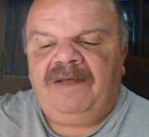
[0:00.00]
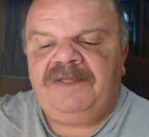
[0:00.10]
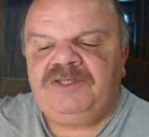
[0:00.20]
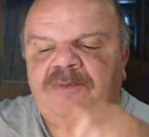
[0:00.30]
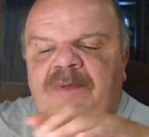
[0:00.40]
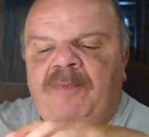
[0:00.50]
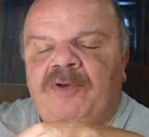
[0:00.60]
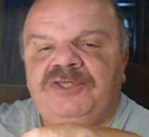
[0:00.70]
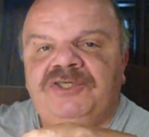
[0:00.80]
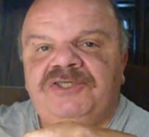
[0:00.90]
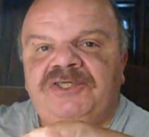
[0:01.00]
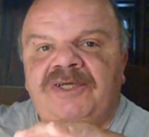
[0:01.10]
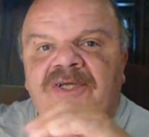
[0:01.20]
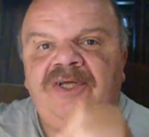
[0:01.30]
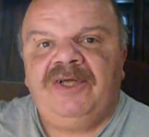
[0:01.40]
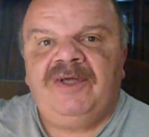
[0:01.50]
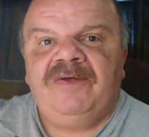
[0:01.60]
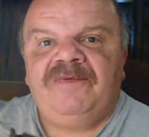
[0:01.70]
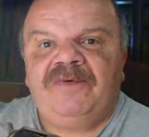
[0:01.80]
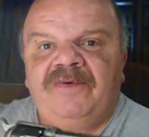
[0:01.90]
these could be purchased
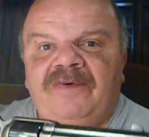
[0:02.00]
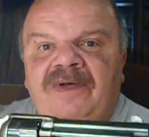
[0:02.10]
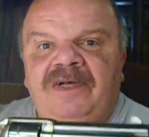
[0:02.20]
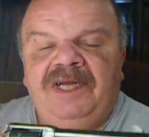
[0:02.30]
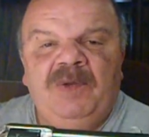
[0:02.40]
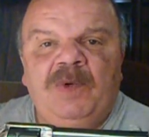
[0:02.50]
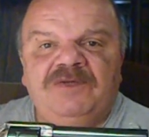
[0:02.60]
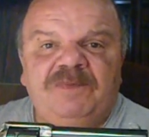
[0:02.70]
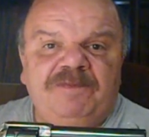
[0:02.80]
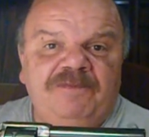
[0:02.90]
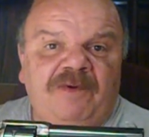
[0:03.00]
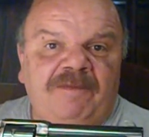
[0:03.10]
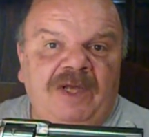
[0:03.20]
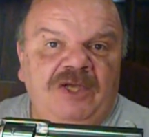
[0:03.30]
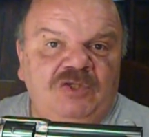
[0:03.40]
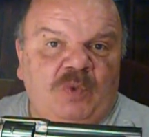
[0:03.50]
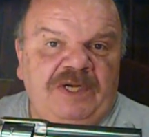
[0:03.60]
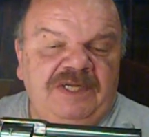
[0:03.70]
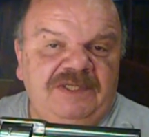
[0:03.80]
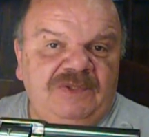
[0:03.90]
for anywhere from
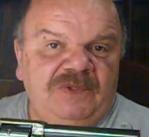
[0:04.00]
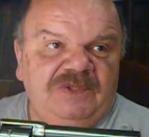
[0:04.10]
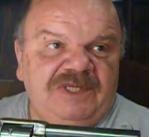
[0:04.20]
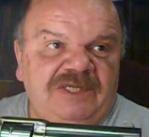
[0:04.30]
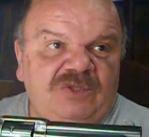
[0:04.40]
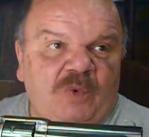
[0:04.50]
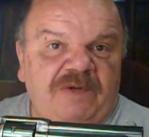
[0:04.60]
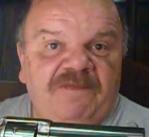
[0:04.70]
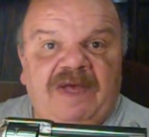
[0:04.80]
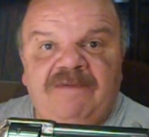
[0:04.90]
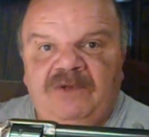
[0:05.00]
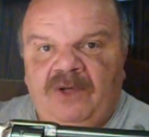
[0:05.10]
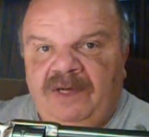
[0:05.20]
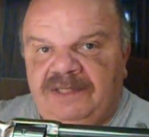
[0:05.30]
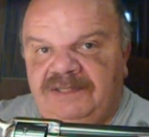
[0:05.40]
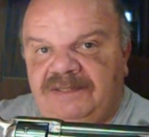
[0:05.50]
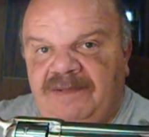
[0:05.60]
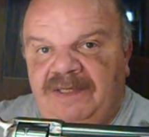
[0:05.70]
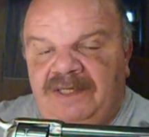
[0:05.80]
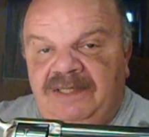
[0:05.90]
$20 to say $25.
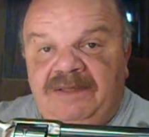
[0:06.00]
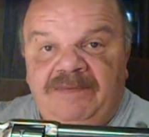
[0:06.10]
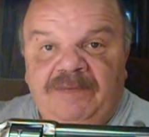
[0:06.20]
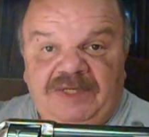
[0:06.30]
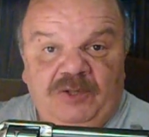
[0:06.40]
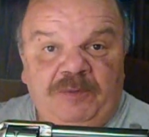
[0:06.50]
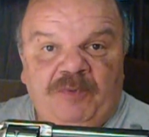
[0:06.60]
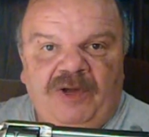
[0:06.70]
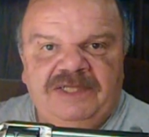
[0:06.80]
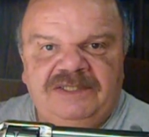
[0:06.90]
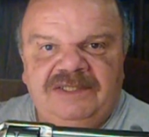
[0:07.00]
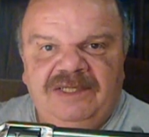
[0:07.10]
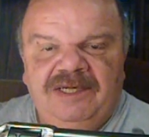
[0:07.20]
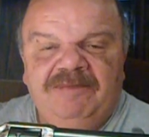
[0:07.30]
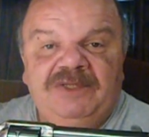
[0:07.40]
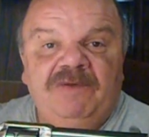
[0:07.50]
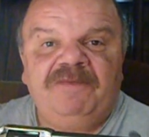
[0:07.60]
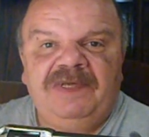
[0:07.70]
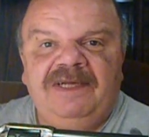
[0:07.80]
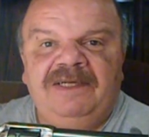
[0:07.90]
A good price. But don't
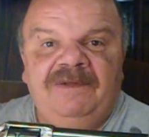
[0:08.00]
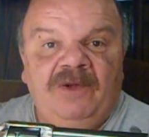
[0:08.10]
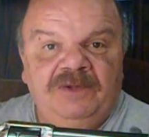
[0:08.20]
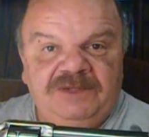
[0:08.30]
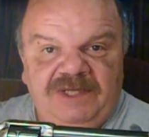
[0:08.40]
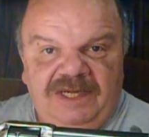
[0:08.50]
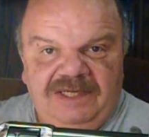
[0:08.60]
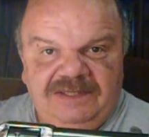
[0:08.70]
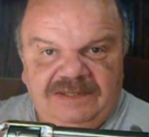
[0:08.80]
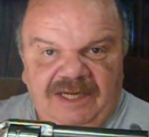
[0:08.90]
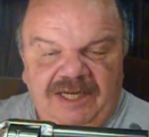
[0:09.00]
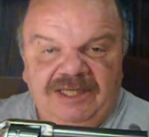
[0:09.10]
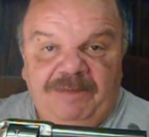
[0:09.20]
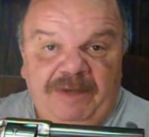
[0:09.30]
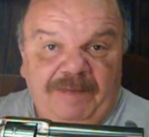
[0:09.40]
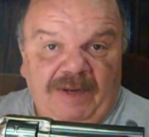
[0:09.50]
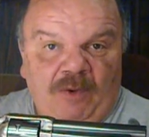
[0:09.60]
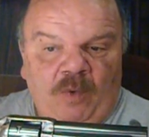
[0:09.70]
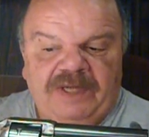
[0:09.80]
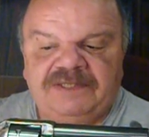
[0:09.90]
forget, in those days, people
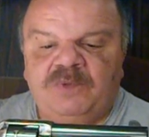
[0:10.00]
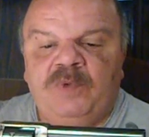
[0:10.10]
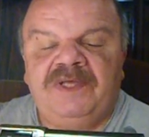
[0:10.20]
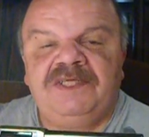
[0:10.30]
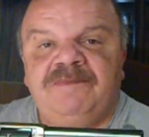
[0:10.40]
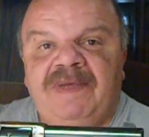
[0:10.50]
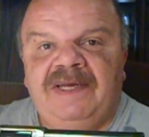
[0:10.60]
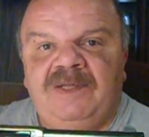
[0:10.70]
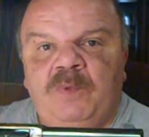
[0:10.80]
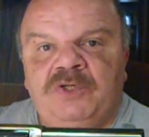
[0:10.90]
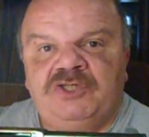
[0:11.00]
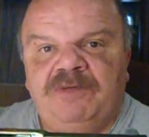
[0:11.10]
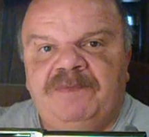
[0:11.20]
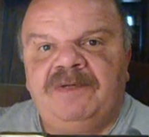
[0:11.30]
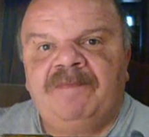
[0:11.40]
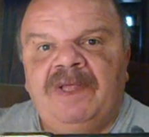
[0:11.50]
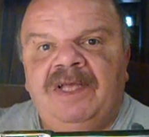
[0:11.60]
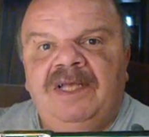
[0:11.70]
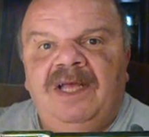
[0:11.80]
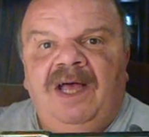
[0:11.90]
out west where these mainly were shipped,
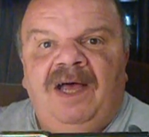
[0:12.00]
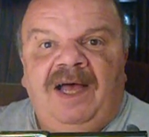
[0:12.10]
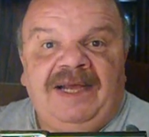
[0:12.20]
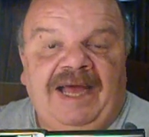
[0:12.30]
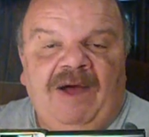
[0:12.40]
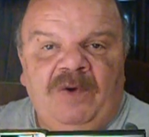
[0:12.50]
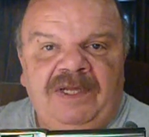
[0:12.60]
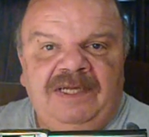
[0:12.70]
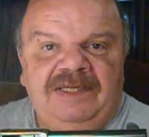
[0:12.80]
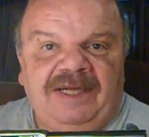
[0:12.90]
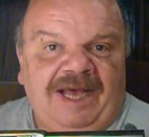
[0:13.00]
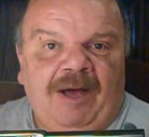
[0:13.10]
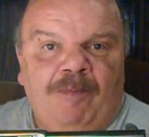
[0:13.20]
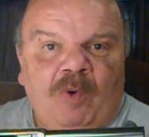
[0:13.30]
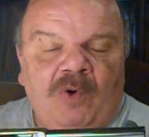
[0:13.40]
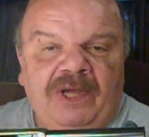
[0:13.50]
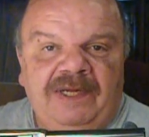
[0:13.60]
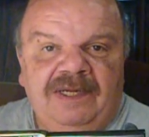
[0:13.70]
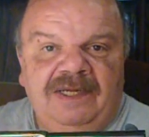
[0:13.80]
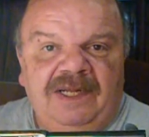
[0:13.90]
a cowhand, a cowboy,